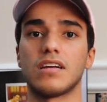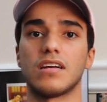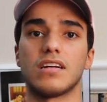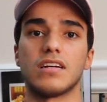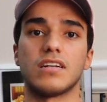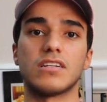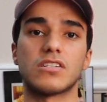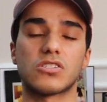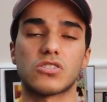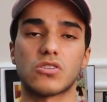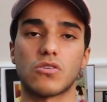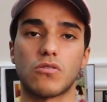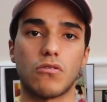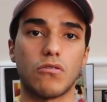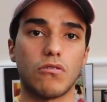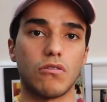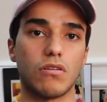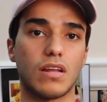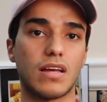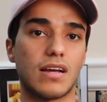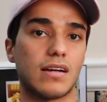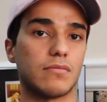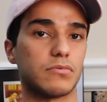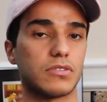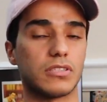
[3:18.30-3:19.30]
It's
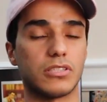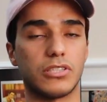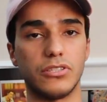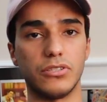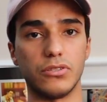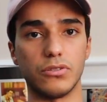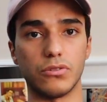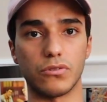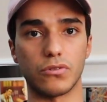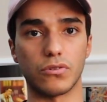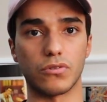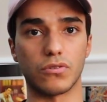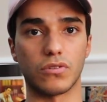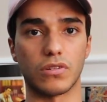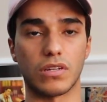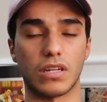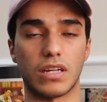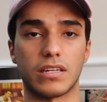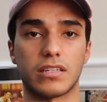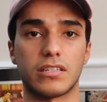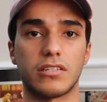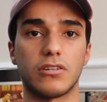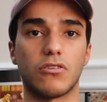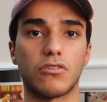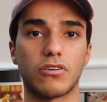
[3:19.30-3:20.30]
all up to you.
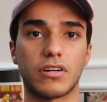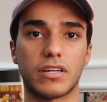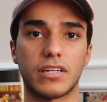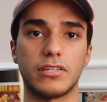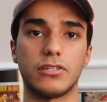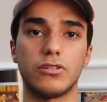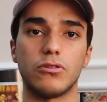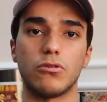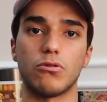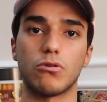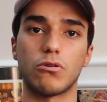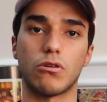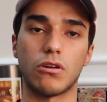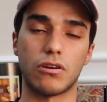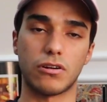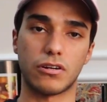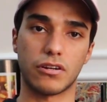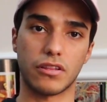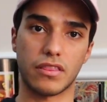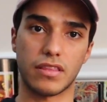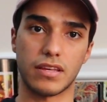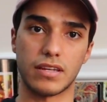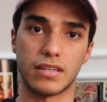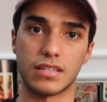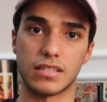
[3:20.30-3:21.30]
Like, okay, you
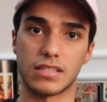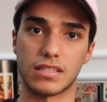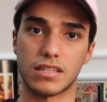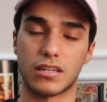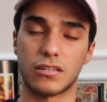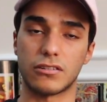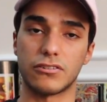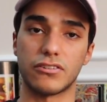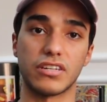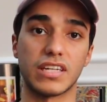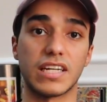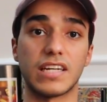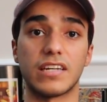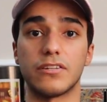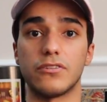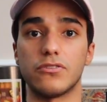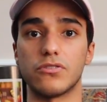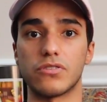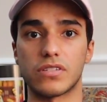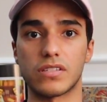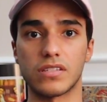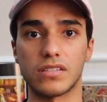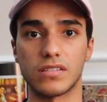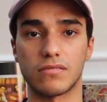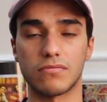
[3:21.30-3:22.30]
learn things, are you gonna
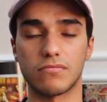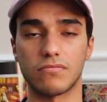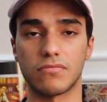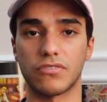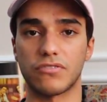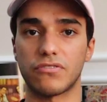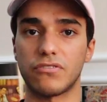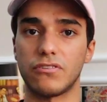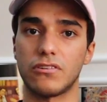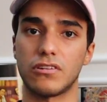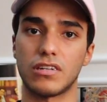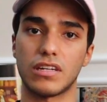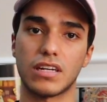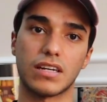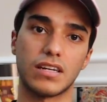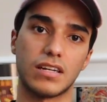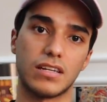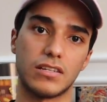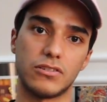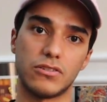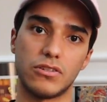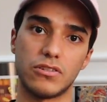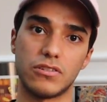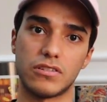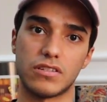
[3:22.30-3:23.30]
use them? If you're not
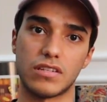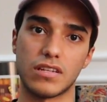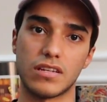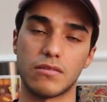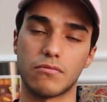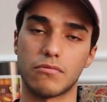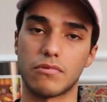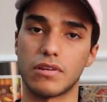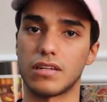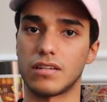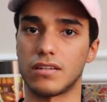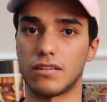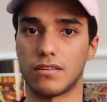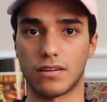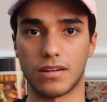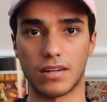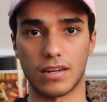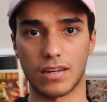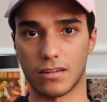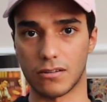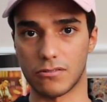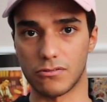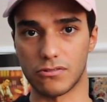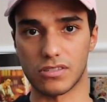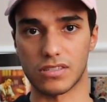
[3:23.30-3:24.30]
gonna use them, then you're
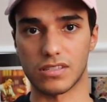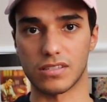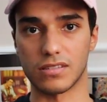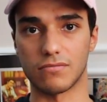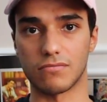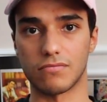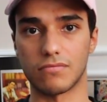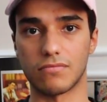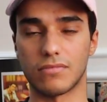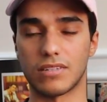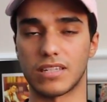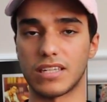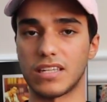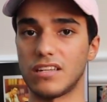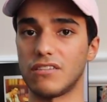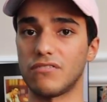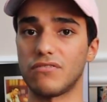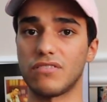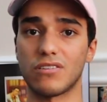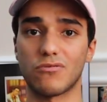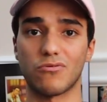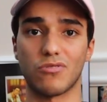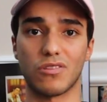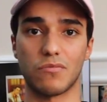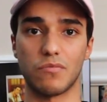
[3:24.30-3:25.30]
gonna lose them.
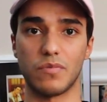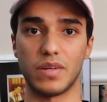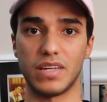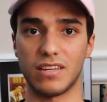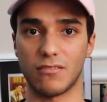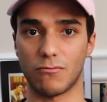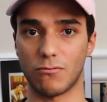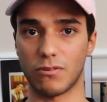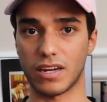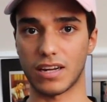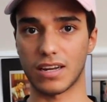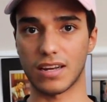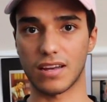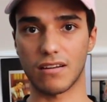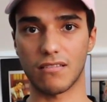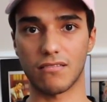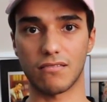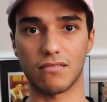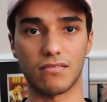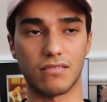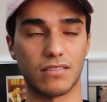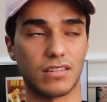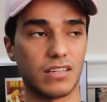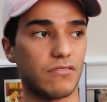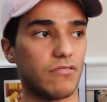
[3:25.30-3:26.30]
Even with me right now,
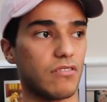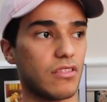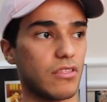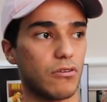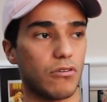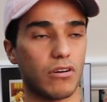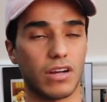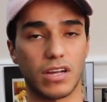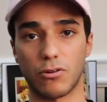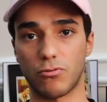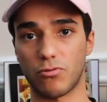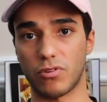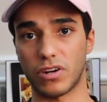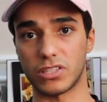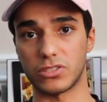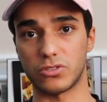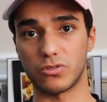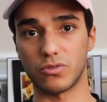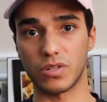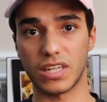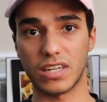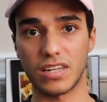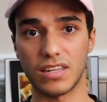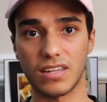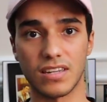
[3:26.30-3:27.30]
even though I
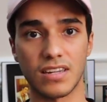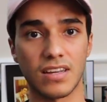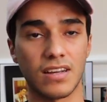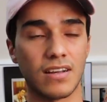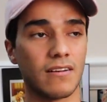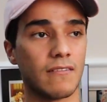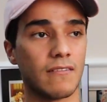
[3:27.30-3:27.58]
graduated,